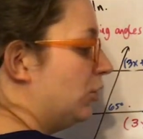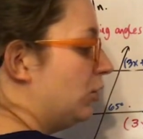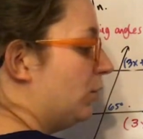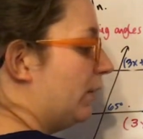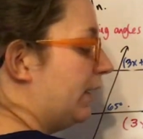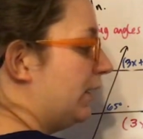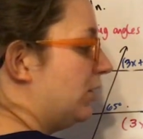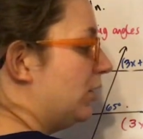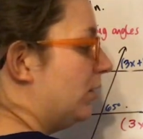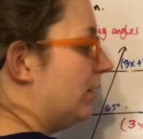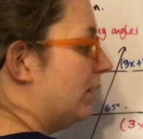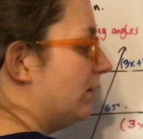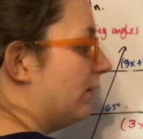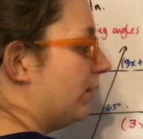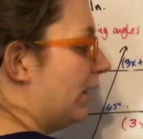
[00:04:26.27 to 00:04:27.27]
22
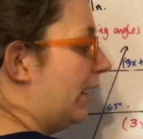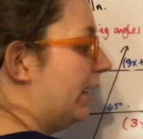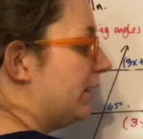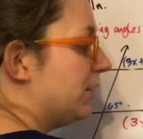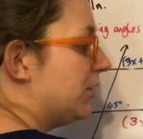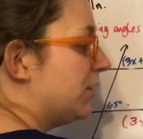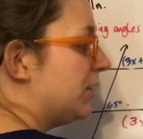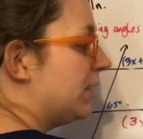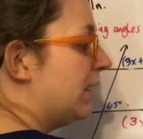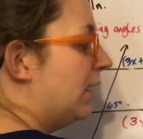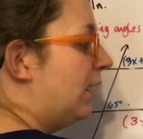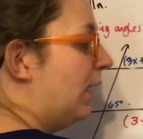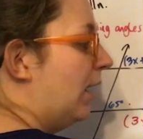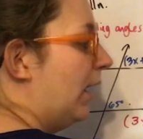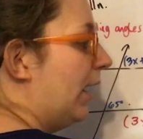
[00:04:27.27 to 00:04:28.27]
in for x,
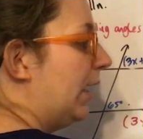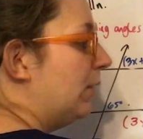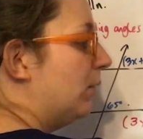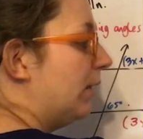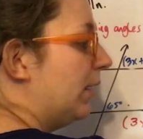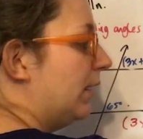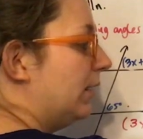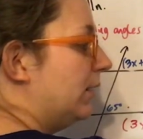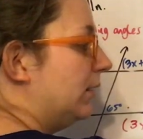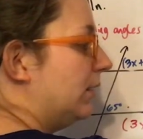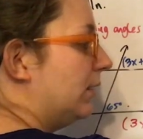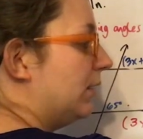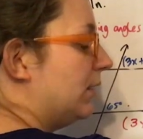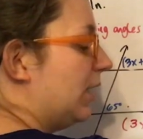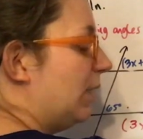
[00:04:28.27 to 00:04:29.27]
I will get
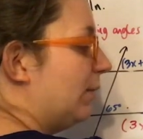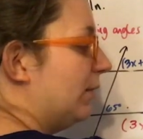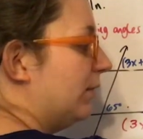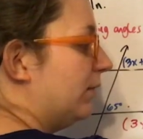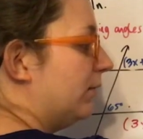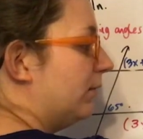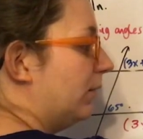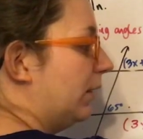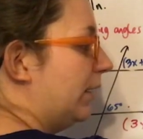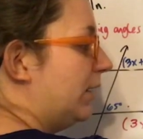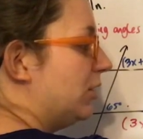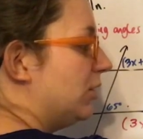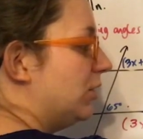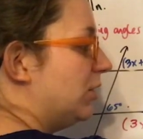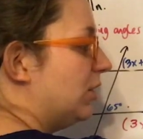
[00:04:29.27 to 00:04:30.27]
the type of
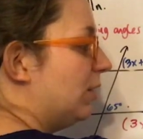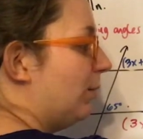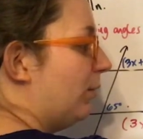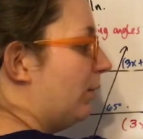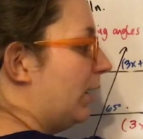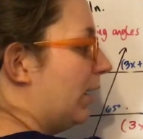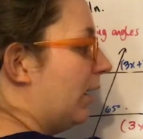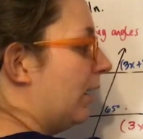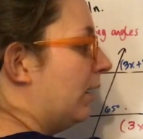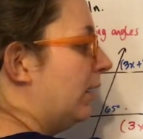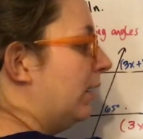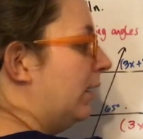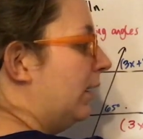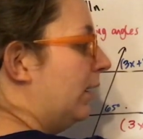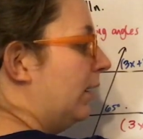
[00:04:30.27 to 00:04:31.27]
relationship where
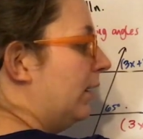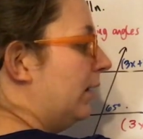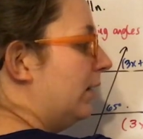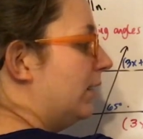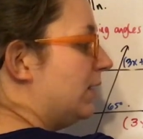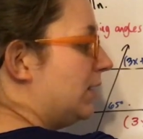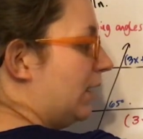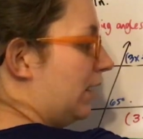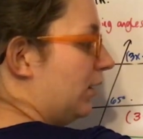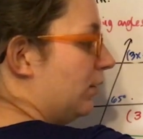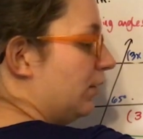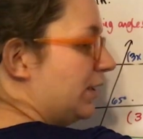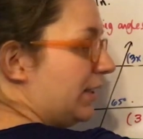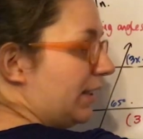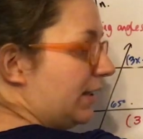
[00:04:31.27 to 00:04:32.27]
this
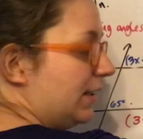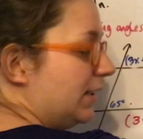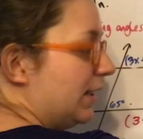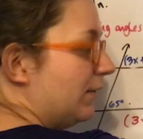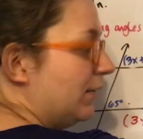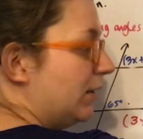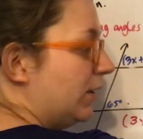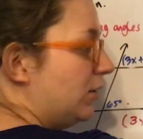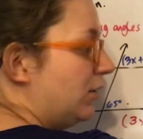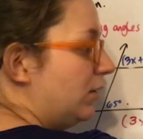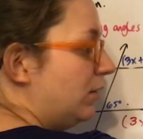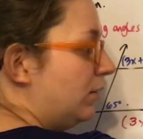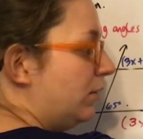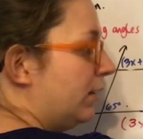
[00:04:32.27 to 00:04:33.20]
angle is then 72,